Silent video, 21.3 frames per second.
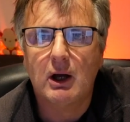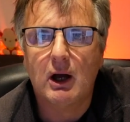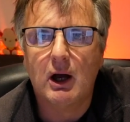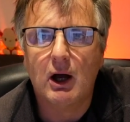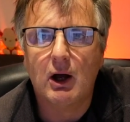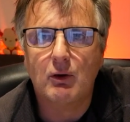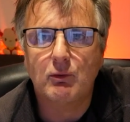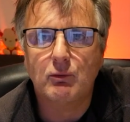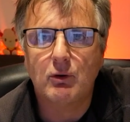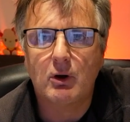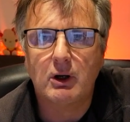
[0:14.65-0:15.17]

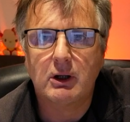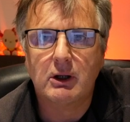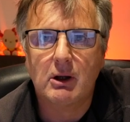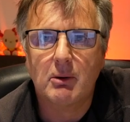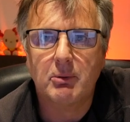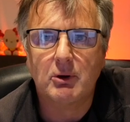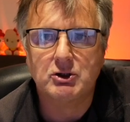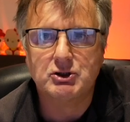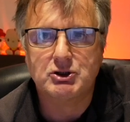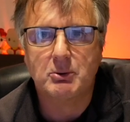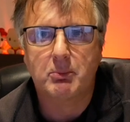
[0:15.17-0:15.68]
running a
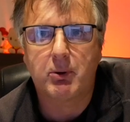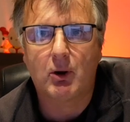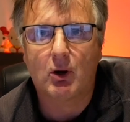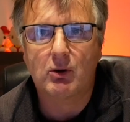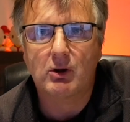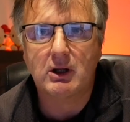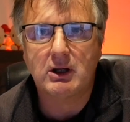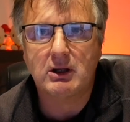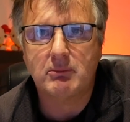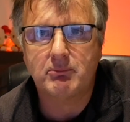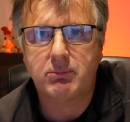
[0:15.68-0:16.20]
bunch of
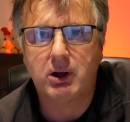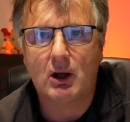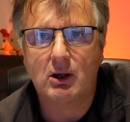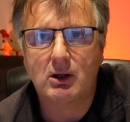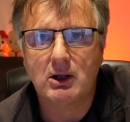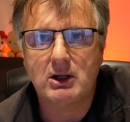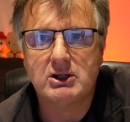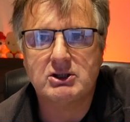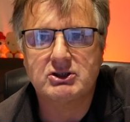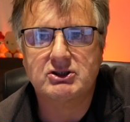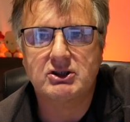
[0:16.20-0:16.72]

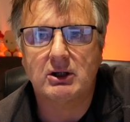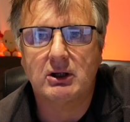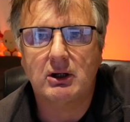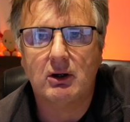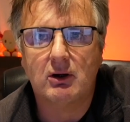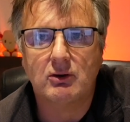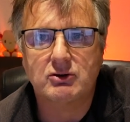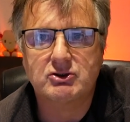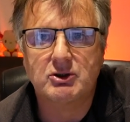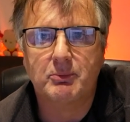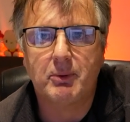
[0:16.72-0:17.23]
plugins that
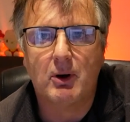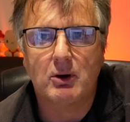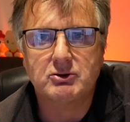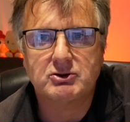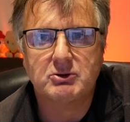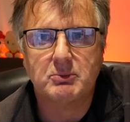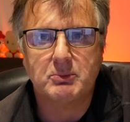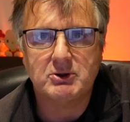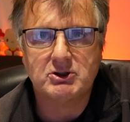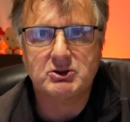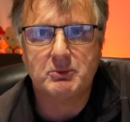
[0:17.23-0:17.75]
aren't
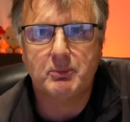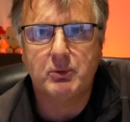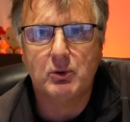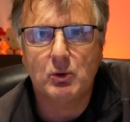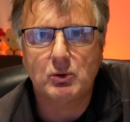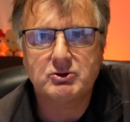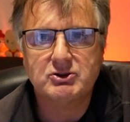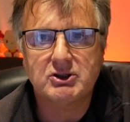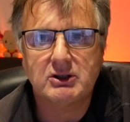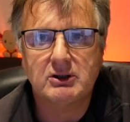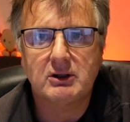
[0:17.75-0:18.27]
supposed to be
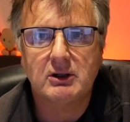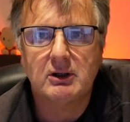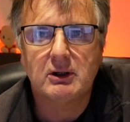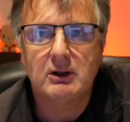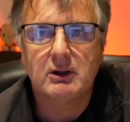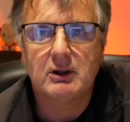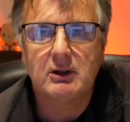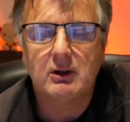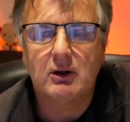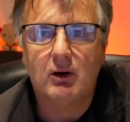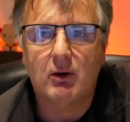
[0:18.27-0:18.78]
supported
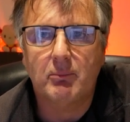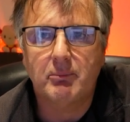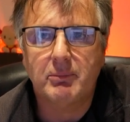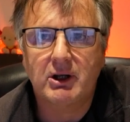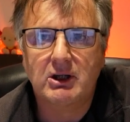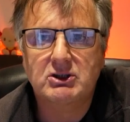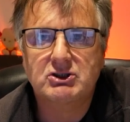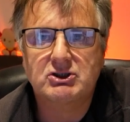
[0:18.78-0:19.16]
on Big